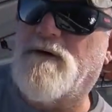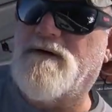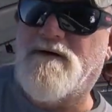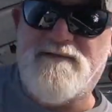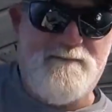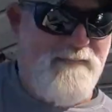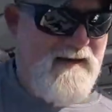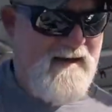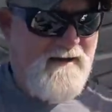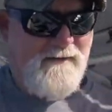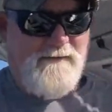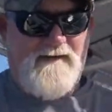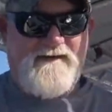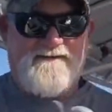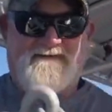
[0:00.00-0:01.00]
one on the
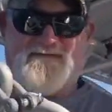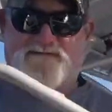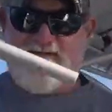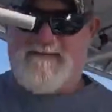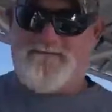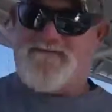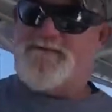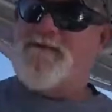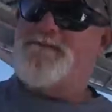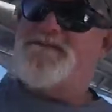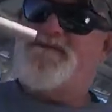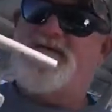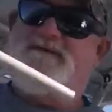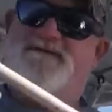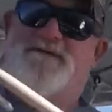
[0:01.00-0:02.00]
bow has the same trip
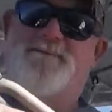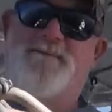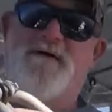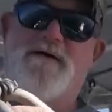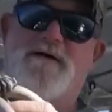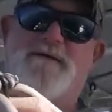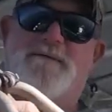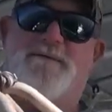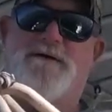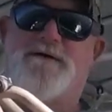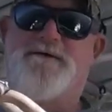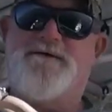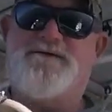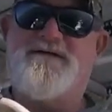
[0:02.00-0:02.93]
system. You run your